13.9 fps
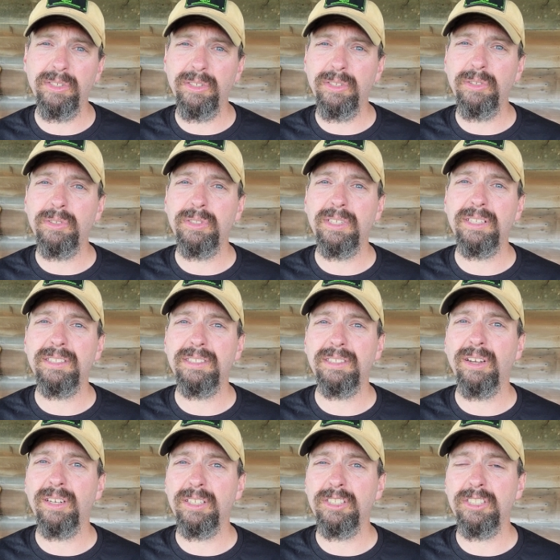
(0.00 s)
You can use this
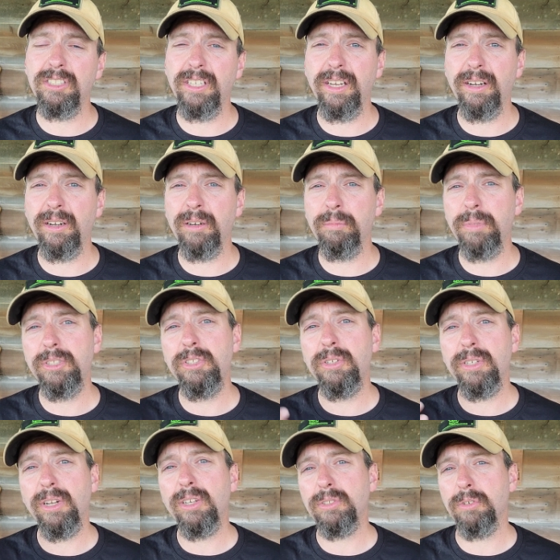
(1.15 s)
on a snare, but
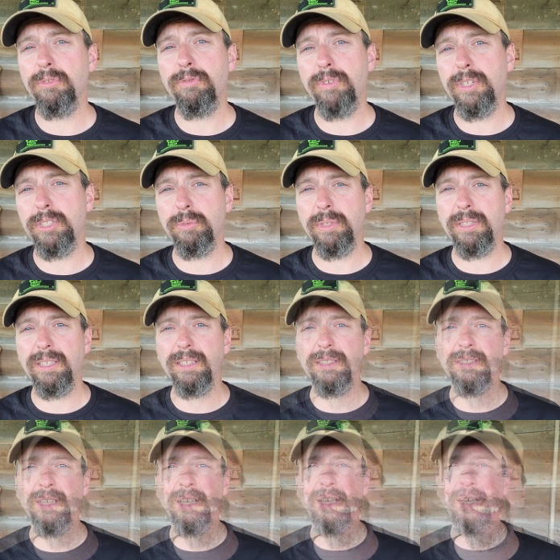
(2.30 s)
you can also fish with
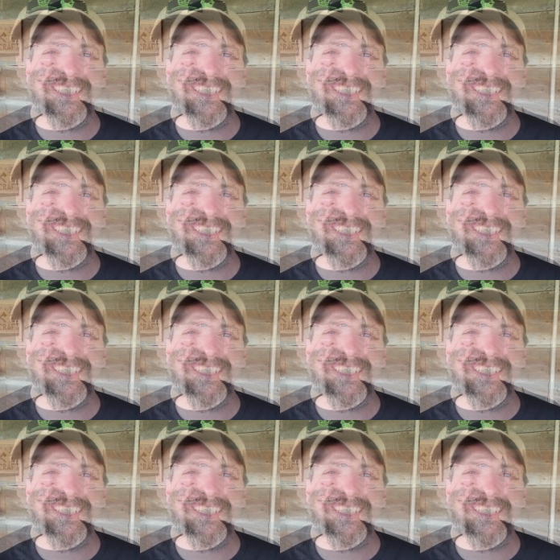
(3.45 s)
this.